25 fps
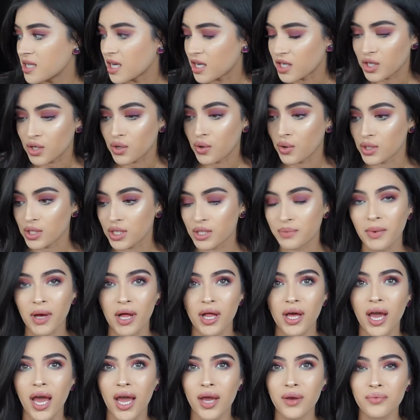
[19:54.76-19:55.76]
Such a gorgeous
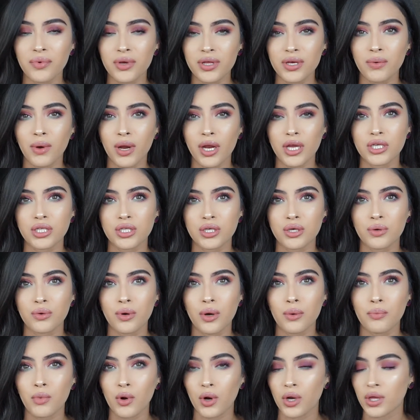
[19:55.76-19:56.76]
palette. I really want to
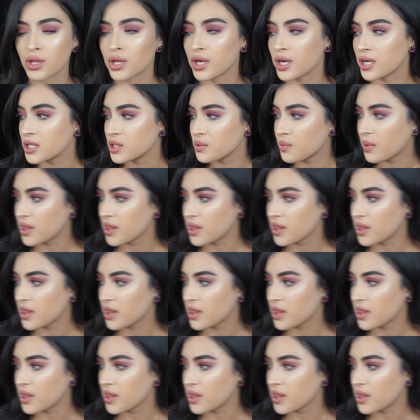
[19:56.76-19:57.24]
do more looks